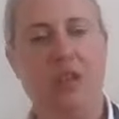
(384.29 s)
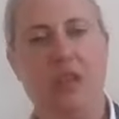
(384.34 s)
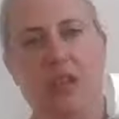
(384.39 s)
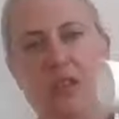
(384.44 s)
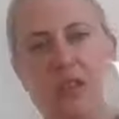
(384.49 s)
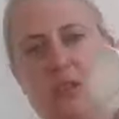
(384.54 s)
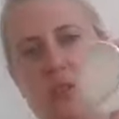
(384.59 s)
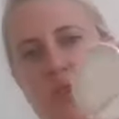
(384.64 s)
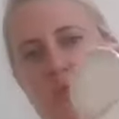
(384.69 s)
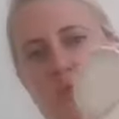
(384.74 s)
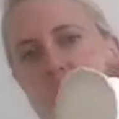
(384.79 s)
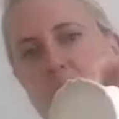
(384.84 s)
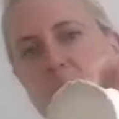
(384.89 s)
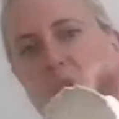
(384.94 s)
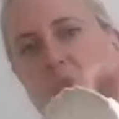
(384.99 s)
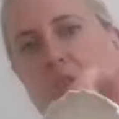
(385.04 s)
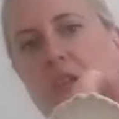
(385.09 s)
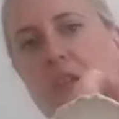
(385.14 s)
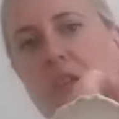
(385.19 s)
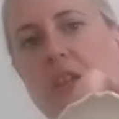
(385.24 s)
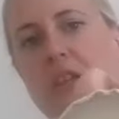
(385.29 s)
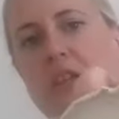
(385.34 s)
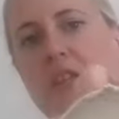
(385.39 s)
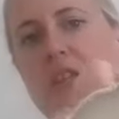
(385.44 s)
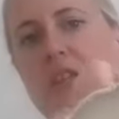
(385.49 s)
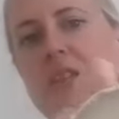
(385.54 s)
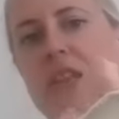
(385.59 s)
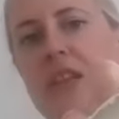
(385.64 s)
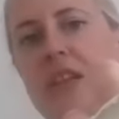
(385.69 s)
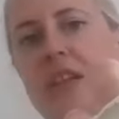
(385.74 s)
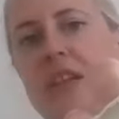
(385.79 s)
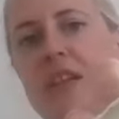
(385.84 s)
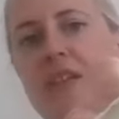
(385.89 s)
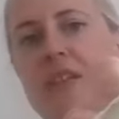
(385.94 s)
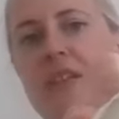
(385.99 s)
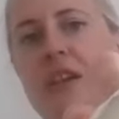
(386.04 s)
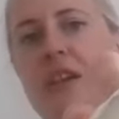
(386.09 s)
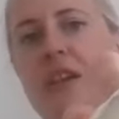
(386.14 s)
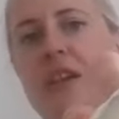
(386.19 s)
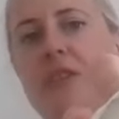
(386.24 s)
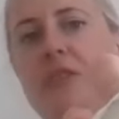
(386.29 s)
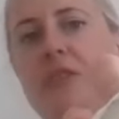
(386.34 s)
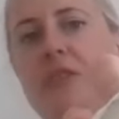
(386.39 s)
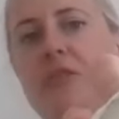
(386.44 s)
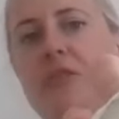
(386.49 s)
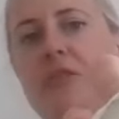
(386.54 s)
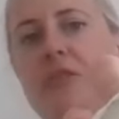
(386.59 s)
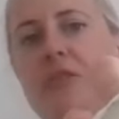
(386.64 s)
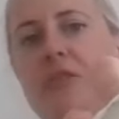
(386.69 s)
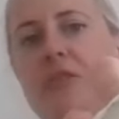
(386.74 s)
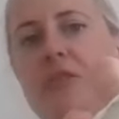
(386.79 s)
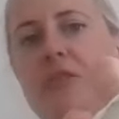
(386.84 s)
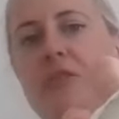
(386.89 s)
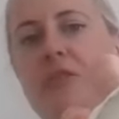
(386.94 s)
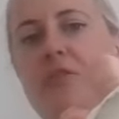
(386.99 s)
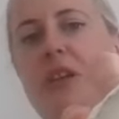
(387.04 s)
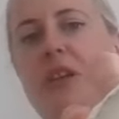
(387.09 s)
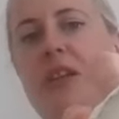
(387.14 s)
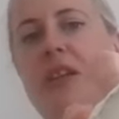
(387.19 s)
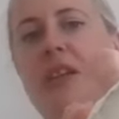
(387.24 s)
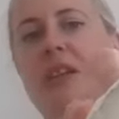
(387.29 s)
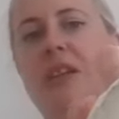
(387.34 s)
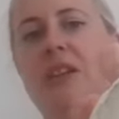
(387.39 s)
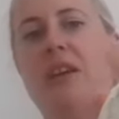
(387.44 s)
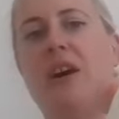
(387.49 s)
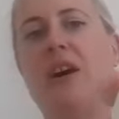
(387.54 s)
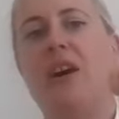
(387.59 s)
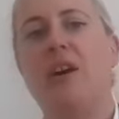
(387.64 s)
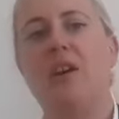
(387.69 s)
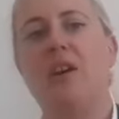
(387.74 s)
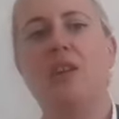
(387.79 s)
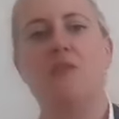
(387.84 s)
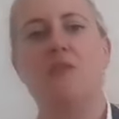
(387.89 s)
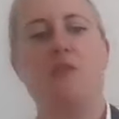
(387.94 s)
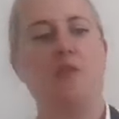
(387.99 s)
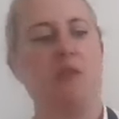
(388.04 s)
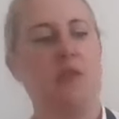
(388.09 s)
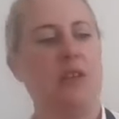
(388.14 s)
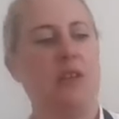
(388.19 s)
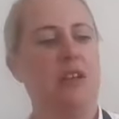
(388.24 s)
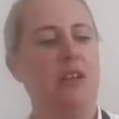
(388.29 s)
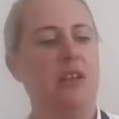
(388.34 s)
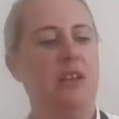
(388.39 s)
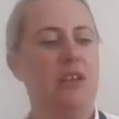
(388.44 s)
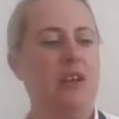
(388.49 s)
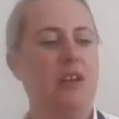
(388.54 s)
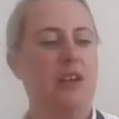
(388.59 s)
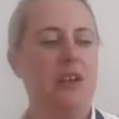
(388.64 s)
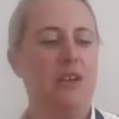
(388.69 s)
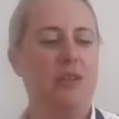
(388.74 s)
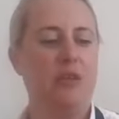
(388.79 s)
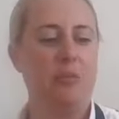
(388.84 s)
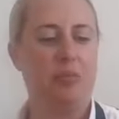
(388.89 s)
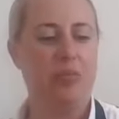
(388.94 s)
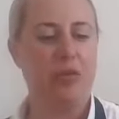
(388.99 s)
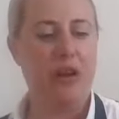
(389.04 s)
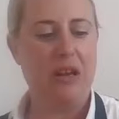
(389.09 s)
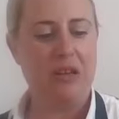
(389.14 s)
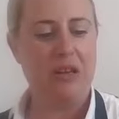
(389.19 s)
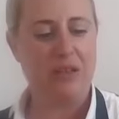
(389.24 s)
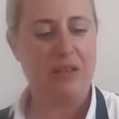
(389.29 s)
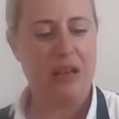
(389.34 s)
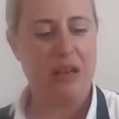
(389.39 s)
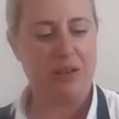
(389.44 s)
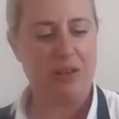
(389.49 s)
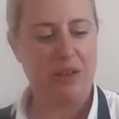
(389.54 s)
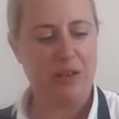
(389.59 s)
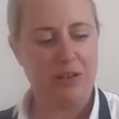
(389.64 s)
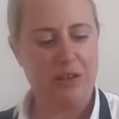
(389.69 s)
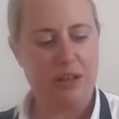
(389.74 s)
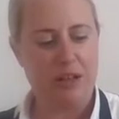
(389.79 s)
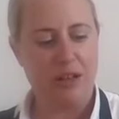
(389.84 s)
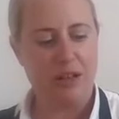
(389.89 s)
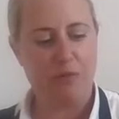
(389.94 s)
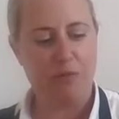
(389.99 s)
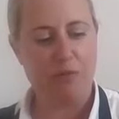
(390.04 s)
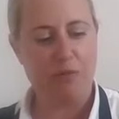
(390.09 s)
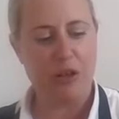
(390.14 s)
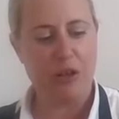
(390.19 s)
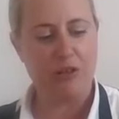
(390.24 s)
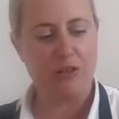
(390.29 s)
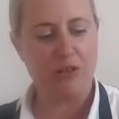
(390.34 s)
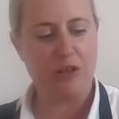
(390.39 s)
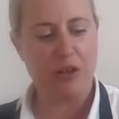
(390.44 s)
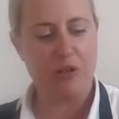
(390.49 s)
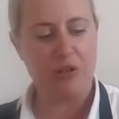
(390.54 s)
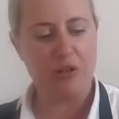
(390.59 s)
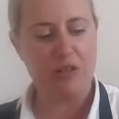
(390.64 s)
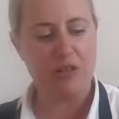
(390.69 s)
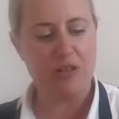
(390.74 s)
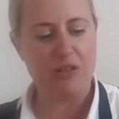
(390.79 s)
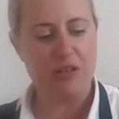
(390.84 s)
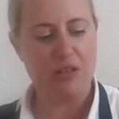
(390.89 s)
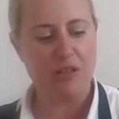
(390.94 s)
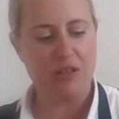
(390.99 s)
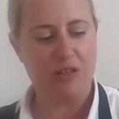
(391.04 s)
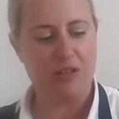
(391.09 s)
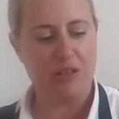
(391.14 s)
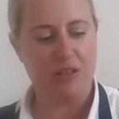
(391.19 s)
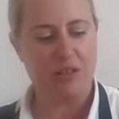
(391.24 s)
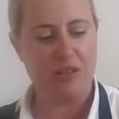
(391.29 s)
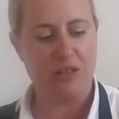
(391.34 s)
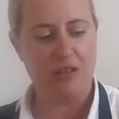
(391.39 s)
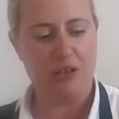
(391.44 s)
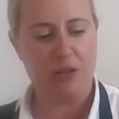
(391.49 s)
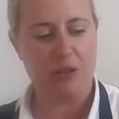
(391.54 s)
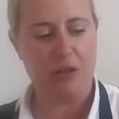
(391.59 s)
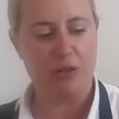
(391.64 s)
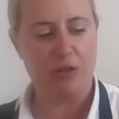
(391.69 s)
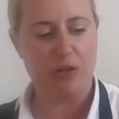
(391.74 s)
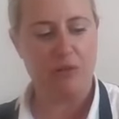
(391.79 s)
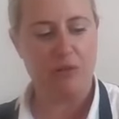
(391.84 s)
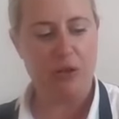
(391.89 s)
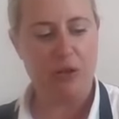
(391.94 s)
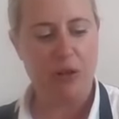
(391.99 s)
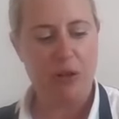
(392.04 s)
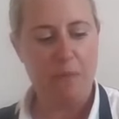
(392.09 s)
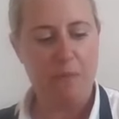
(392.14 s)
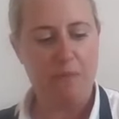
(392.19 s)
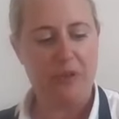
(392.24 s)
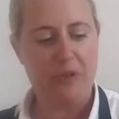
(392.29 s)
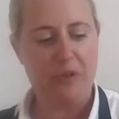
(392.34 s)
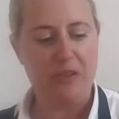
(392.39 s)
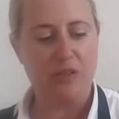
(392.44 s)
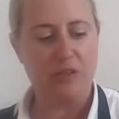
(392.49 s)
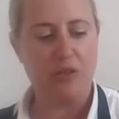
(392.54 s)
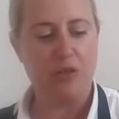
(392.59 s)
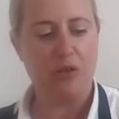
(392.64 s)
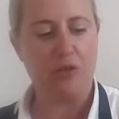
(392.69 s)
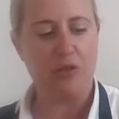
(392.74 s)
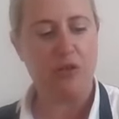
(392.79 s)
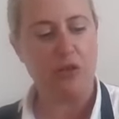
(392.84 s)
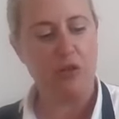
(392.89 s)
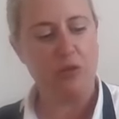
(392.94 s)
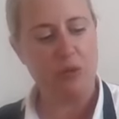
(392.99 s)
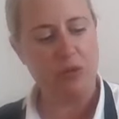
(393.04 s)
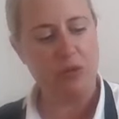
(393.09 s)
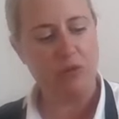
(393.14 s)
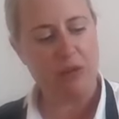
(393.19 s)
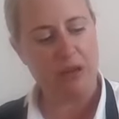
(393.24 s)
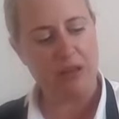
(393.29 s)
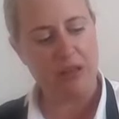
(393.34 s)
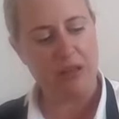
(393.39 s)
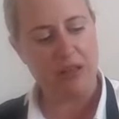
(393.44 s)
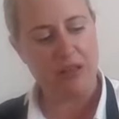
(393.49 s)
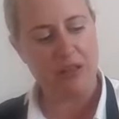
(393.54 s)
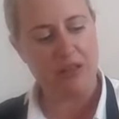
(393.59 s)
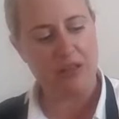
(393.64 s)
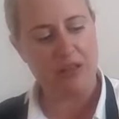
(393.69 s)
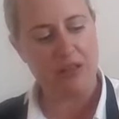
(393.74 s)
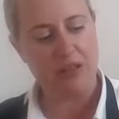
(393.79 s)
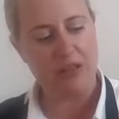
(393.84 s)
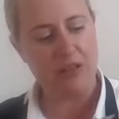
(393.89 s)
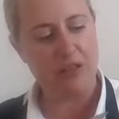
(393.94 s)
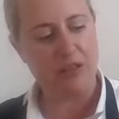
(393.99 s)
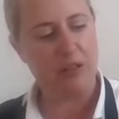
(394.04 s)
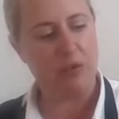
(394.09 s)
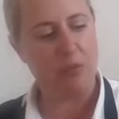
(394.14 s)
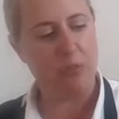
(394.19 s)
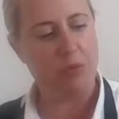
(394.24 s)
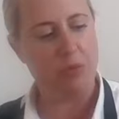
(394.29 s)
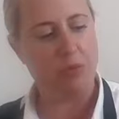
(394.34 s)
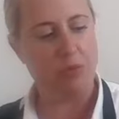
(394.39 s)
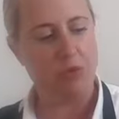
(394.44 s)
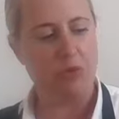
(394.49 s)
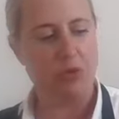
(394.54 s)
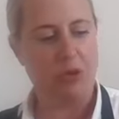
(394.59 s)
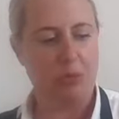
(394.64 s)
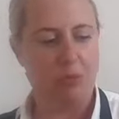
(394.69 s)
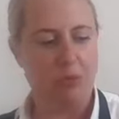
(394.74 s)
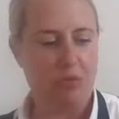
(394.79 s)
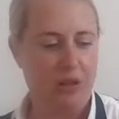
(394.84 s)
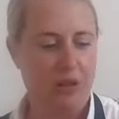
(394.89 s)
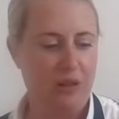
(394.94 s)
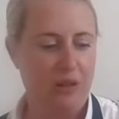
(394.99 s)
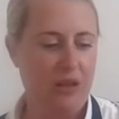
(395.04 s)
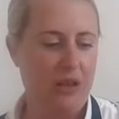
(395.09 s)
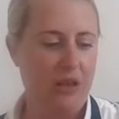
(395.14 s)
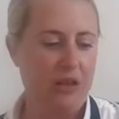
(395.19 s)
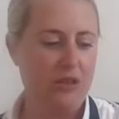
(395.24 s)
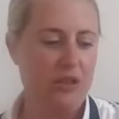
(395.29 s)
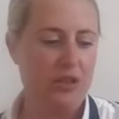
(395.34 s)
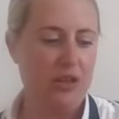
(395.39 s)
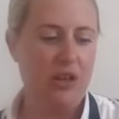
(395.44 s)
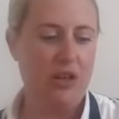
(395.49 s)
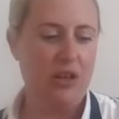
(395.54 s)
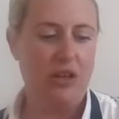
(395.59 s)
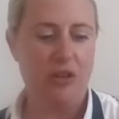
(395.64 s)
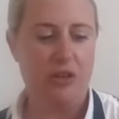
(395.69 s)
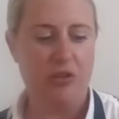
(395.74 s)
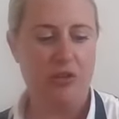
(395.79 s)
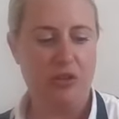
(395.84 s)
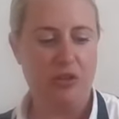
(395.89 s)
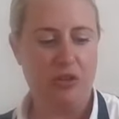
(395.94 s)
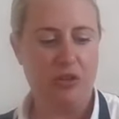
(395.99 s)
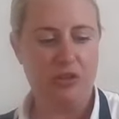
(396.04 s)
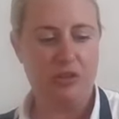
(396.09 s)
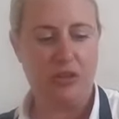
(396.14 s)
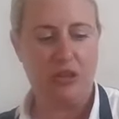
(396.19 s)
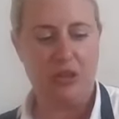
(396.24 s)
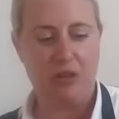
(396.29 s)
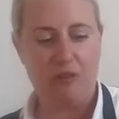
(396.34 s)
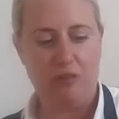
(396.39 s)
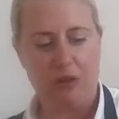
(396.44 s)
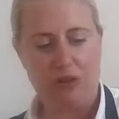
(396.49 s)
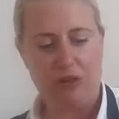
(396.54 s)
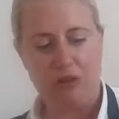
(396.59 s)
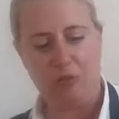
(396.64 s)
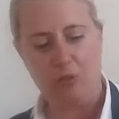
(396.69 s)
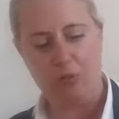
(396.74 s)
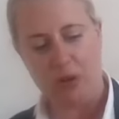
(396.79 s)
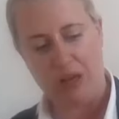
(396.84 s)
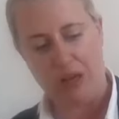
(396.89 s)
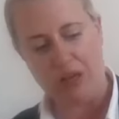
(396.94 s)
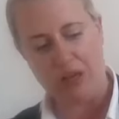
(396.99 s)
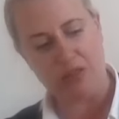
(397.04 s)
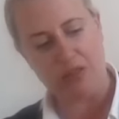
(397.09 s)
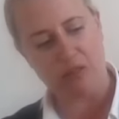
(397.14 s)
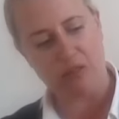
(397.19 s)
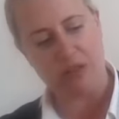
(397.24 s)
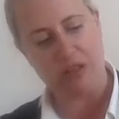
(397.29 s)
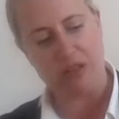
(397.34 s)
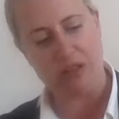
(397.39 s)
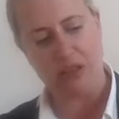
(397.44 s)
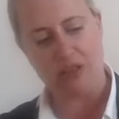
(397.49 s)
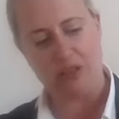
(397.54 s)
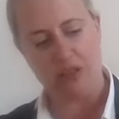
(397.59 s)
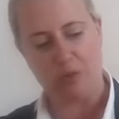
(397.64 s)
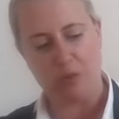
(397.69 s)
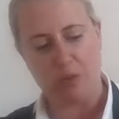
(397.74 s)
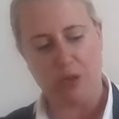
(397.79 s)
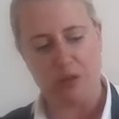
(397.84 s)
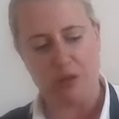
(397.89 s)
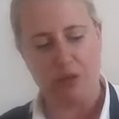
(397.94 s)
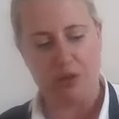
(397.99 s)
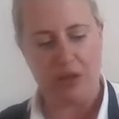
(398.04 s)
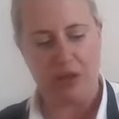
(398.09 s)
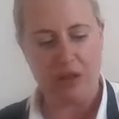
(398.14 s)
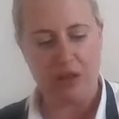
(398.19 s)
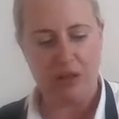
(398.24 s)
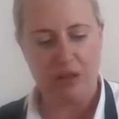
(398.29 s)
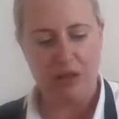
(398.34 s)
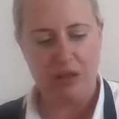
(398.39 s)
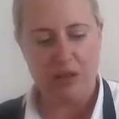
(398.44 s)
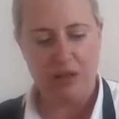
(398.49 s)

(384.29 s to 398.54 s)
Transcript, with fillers: And uh, hold up so you can see it's like really ivory. The breakdown is like but so consistent. It's so kind of it's not gooey around the edge. It's just a little bit more creamy around the edge. You just see the vegetable ash around the edge as well there.